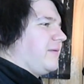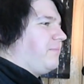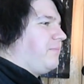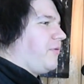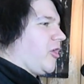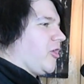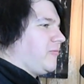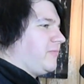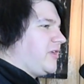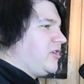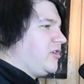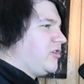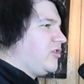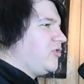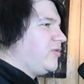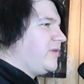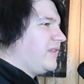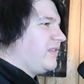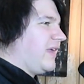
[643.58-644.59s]

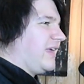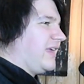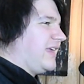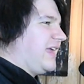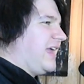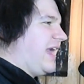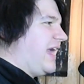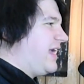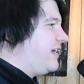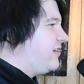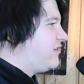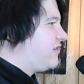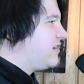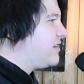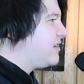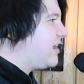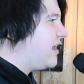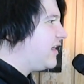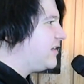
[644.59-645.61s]
barbecue and like
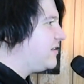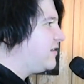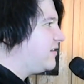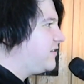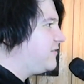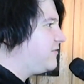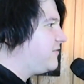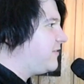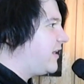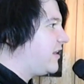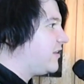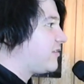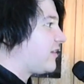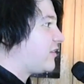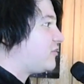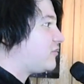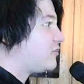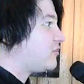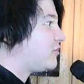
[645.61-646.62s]
Cajun kind of, and it's
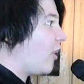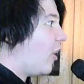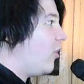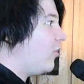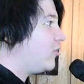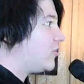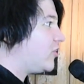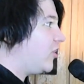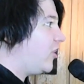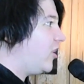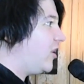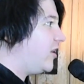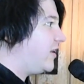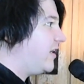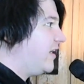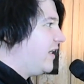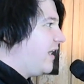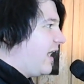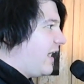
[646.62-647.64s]
like so
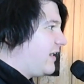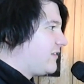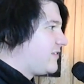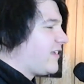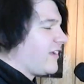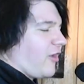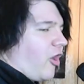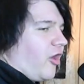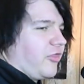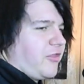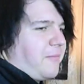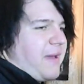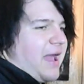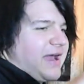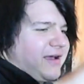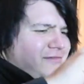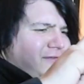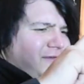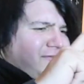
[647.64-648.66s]
good, and it's like on the
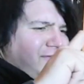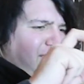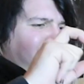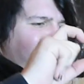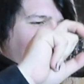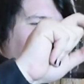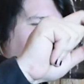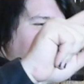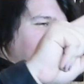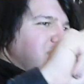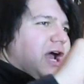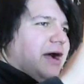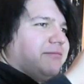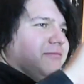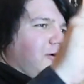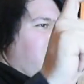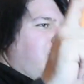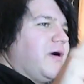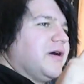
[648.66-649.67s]
bag it says like
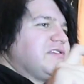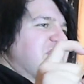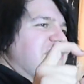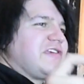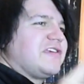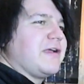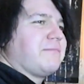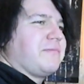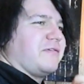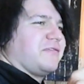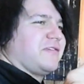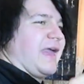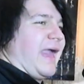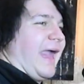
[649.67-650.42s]
#1 chip of